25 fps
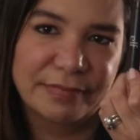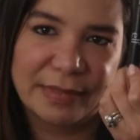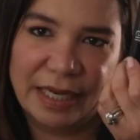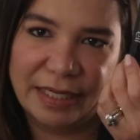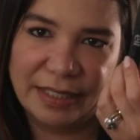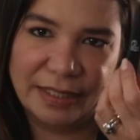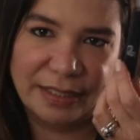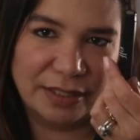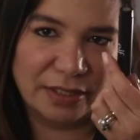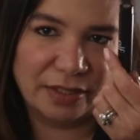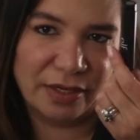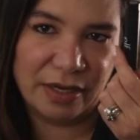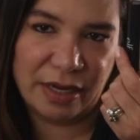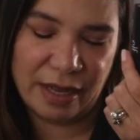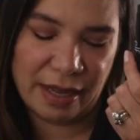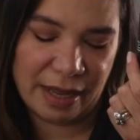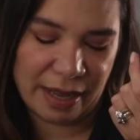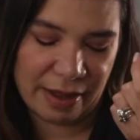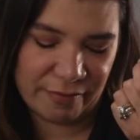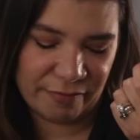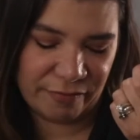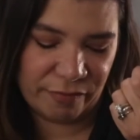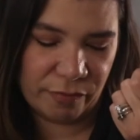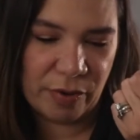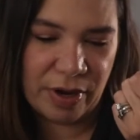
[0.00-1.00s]
I still
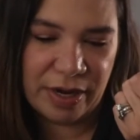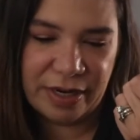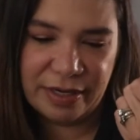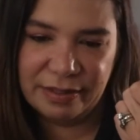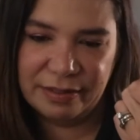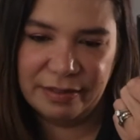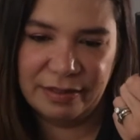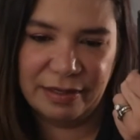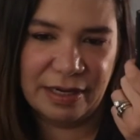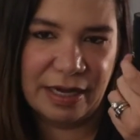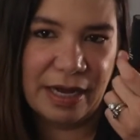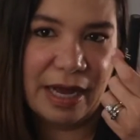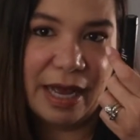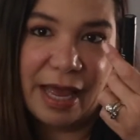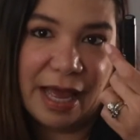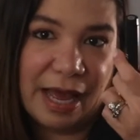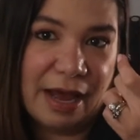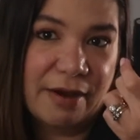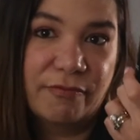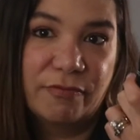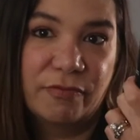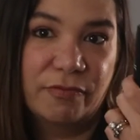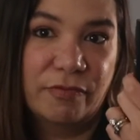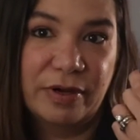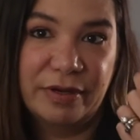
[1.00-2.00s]
have one. I
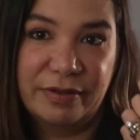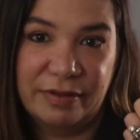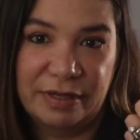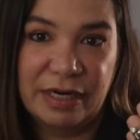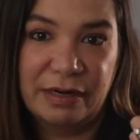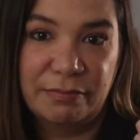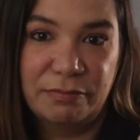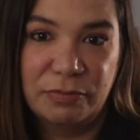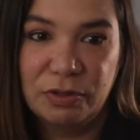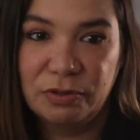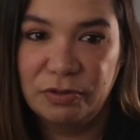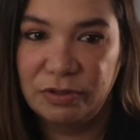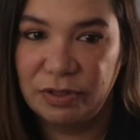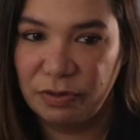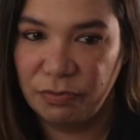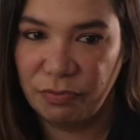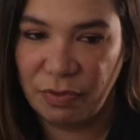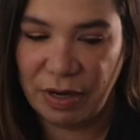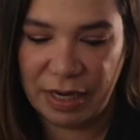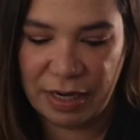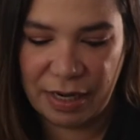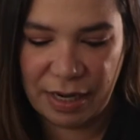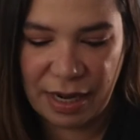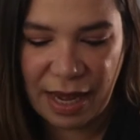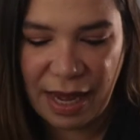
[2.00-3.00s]
have one that I'm using
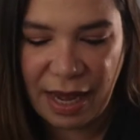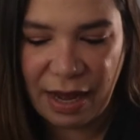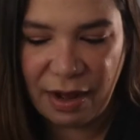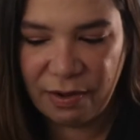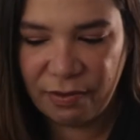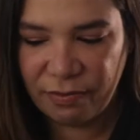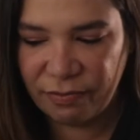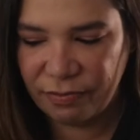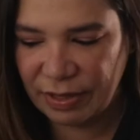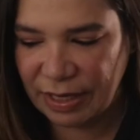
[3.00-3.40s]
right now